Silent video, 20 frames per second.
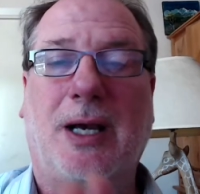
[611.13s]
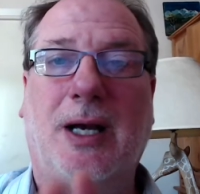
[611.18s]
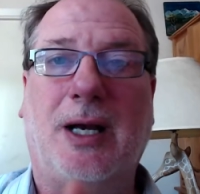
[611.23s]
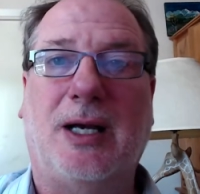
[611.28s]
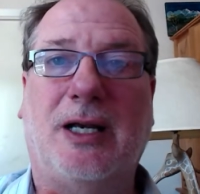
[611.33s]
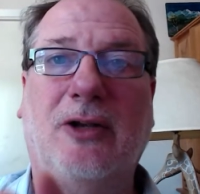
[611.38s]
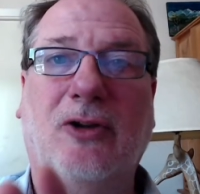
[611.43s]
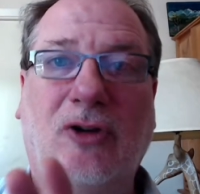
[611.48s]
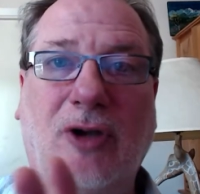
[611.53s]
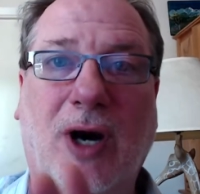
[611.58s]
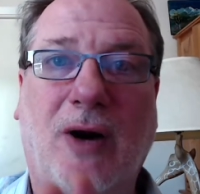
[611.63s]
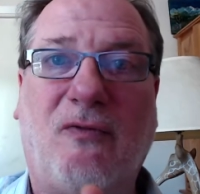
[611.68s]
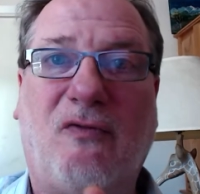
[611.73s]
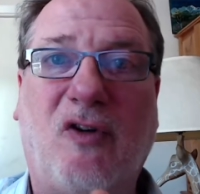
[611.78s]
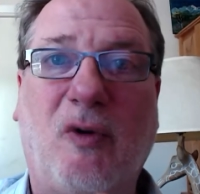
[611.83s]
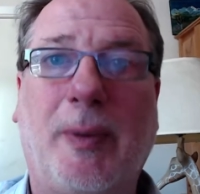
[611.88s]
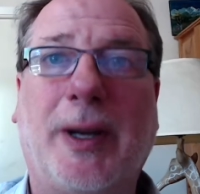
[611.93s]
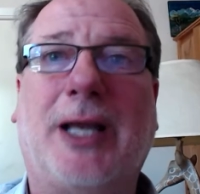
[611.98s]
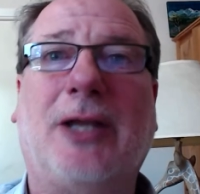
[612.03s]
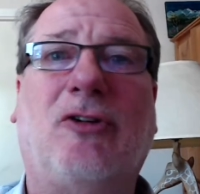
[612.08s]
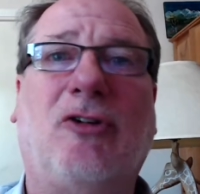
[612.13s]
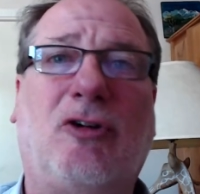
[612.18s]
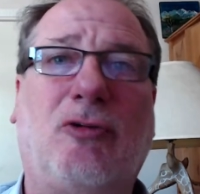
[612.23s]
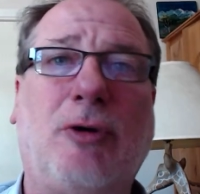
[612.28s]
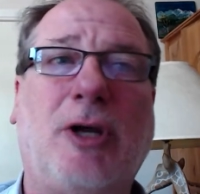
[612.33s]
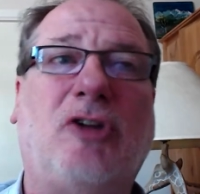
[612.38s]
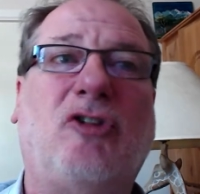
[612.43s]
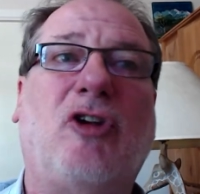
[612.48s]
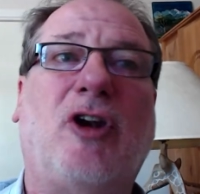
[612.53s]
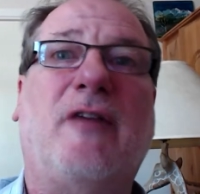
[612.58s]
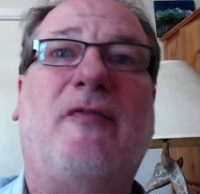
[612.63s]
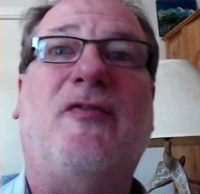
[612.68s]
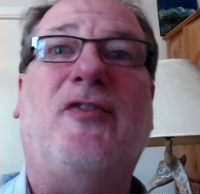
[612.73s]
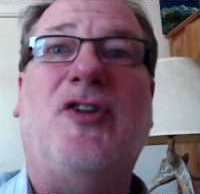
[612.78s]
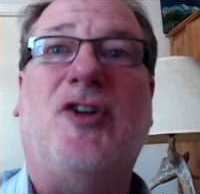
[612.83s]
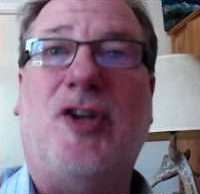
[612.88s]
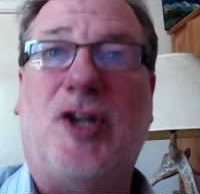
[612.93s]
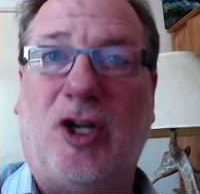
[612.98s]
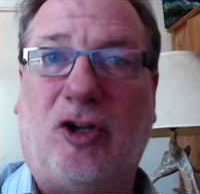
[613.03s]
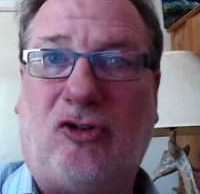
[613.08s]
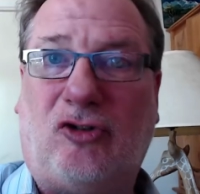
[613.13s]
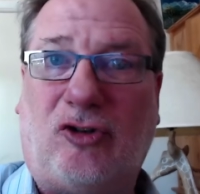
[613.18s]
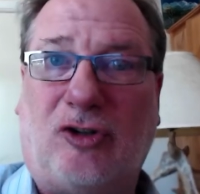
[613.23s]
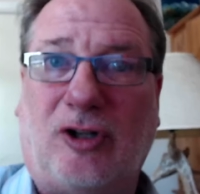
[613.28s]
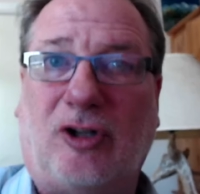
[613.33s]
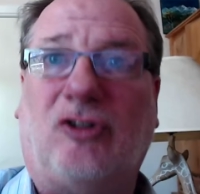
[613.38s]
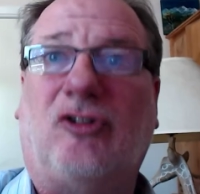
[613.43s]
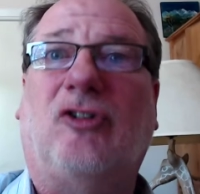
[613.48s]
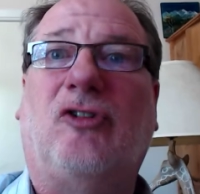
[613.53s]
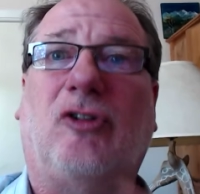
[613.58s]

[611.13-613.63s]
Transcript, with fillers: uh, is helpful because it creates enough distance,